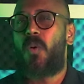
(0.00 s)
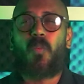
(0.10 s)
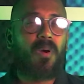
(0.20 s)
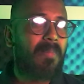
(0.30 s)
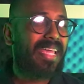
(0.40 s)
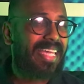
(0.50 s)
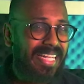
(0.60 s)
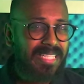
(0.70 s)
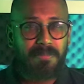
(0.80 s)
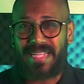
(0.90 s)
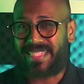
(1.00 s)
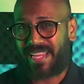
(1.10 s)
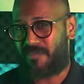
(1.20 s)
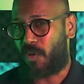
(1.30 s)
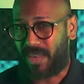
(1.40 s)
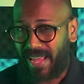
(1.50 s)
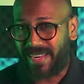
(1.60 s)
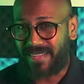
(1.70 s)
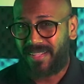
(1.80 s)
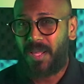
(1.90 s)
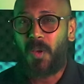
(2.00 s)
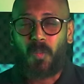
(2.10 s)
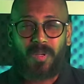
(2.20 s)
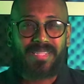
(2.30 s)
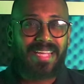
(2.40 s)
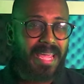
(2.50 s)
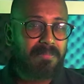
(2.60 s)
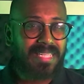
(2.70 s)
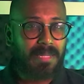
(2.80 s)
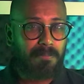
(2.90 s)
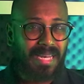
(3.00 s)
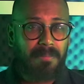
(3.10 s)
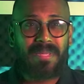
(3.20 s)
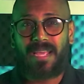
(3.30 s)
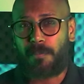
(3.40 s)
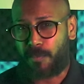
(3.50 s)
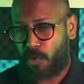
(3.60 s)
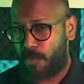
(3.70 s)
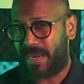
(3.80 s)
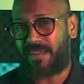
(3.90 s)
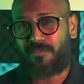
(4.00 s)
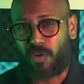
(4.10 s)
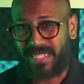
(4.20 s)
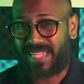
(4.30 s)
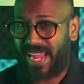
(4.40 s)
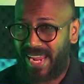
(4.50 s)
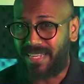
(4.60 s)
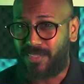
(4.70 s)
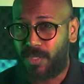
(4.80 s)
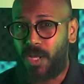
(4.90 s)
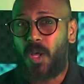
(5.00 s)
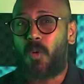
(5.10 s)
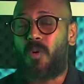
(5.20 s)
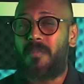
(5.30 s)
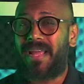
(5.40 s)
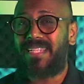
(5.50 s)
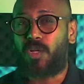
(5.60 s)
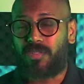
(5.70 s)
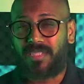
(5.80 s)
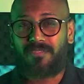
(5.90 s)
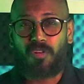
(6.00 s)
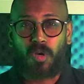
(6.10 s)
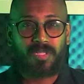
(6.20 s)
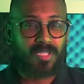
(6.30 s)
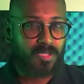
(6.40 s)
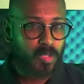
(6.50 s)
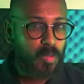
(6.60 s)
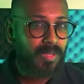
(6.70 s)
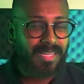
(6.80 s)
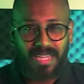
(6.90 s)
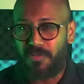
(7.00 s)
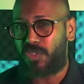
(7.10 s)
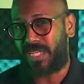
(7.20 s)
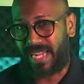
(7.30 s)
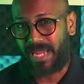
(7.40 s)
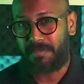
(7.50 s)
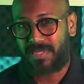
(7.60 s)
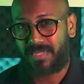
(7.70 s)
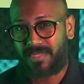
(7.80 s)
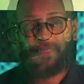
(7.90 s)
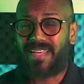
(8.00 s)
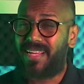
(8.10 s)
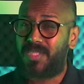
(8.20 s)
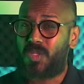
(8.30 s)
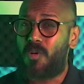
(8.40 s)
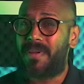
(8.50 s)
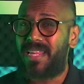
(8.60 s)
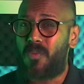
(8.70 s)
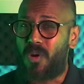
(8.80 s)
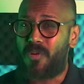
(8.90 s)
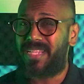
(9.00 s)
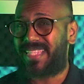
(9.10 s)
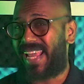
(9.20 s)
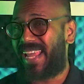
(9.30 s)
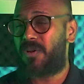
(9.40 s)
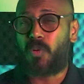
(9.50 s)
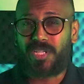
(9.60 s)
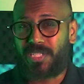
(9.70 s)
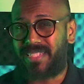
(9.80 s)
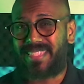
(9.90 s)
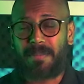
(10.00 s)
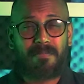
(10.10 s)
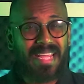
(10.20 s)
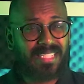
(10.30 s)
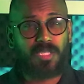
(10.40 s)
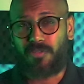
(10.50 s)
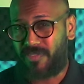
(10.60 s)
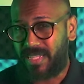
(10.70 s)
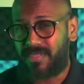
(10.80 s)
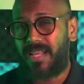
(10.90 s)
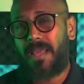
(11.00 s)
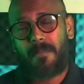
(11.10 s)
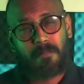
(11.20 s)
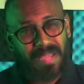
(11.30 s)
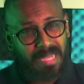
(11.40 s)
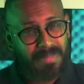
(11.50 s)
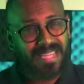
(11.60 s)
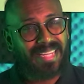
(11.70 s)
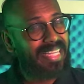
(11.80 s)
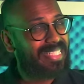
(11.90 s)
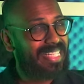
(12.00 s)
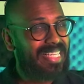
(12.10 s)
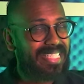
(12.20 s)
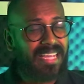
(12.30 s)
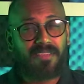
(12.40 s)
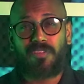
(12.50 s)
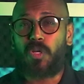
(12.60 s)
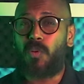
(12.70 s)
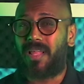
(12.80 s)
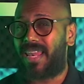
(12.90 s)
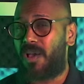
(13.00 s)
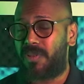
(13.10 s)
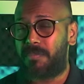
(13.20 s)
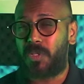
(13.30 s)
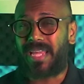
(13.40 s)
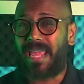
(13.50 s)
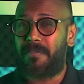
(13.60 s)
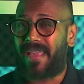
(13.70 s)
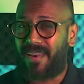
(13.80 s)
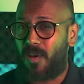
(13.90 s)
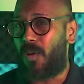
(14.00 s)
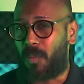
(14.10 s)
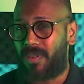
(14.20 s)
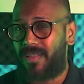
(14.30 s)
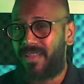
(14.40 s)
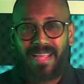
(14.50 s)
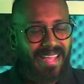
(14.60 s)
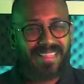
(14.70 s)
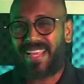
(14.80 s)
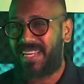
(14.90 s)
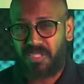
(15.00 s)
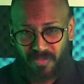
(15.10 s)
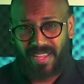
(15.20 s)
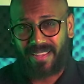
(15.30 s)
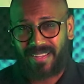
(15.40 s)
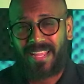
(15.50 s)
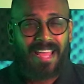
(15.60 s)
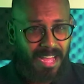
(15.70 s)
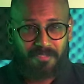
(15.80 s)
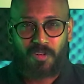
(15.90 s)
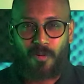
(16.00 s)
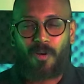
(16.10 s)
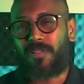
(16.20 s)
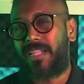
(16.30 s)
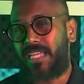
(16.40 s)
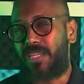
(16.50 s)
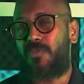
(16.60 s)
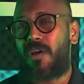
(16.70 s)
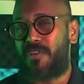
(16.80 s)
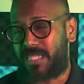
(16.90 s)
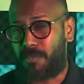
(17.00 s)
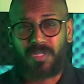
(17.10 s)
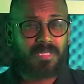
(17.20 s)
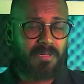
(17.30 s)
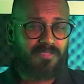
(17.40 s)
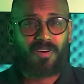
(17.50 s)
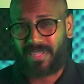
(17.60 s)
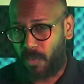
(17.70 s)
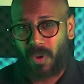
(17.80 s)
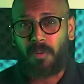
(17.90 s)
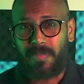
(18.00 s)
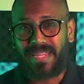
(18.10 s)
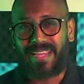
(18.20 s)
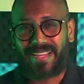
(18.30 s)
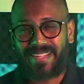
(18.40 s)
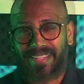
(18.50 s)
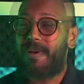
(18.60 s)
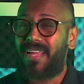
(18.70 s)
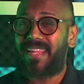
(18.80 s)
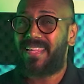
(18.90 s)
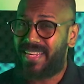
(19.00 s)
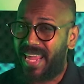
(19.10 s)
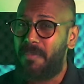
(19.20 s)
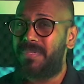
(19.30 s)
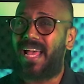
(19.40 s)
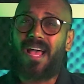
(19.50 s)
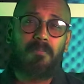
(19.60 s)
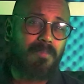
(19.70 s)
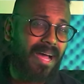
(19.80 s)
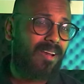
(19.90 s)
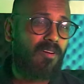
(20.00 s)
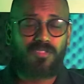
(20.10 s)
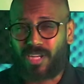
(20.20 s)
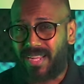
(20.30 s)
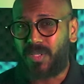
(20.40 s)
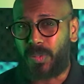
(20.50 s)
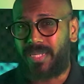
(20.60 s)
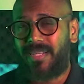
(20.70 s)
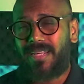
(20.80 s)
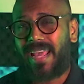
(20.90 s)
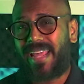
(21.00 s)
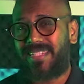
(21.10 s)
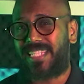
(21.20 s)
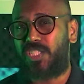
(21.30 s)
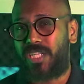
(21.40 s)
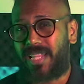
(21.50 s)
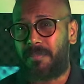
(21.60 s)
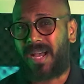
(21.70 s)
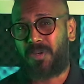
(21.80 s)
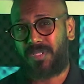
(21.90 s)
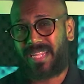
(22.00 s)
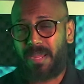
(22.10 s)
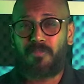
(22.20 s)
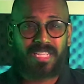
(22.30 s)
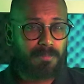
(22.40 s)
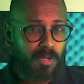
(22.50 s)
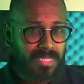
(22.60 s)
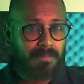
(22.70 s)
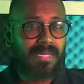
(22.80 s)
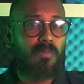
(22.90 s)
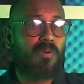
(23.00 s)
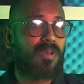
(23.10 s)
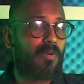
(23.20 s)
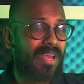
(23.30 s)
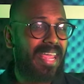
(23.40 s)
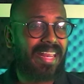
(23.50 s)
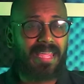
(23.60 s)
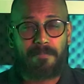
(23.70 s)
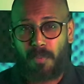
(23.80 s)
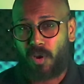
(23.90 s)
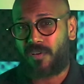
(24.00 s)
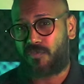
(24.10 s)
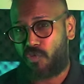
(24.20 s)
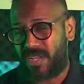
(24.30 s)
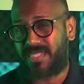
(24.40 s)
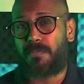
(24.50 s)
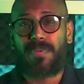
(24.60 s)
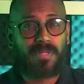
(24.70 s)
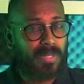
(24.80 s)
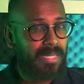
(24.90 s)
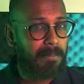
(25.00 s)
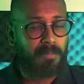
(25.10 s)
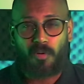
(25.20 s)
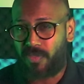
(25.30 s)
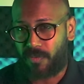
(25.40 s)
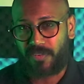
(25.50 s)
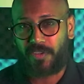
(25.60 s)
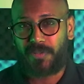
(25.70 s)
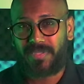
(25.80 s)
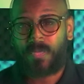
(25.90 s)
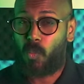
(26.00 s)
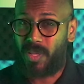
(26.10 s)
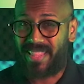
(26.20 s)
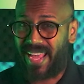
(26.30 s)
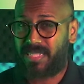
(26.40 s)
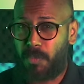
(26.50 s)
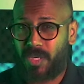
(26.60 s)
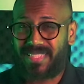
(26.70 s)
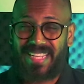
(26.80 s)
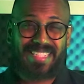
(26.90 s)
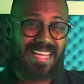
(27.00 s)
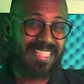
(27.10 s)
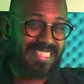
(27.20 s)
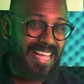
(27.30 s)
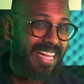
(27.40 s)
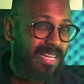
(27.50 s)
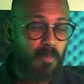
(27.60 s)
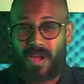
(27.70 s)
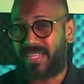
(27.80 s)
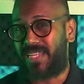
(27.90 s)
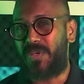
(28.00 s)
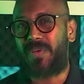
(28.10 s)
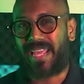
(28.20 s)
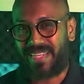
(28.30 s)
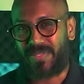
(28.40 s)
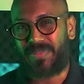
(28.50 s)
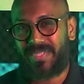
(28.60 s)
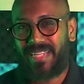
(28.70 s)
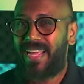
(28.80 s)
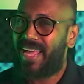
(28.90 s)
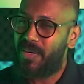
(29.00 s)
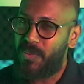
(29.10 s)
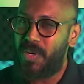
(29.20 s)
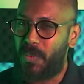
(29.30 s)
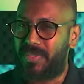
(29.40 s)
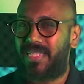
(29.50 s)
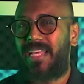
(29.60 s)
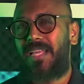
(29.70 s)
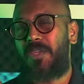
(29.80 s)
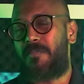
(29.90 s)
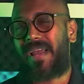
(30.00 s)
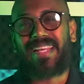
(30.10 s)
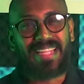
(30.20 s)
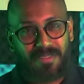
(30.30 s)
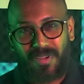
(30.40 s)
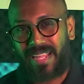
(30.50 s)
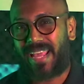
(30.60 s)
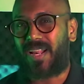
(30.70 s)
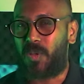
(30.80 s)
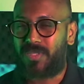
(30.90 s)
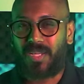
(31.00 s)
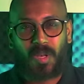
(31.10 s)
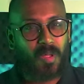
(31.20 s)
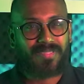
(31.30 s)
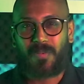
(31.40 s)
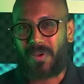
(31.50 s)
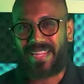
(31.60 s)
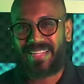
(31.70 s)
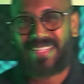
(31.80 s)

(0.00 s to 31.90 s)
Will my kids be safe online? Will the games he plays be appropriate for his age? Will my daughter focus on school if she games? There are so many worries and questions that makes you feel maybe it's easier if you don't allow them to game at all. And that is fair. After all, you are responsible for their well-being. But games are part of childhood, and teaching them how to game responsibly would create a bond of trust between the both of you. With Xbox, that's exactly what you can do. And who knows, you might even get closer along the way.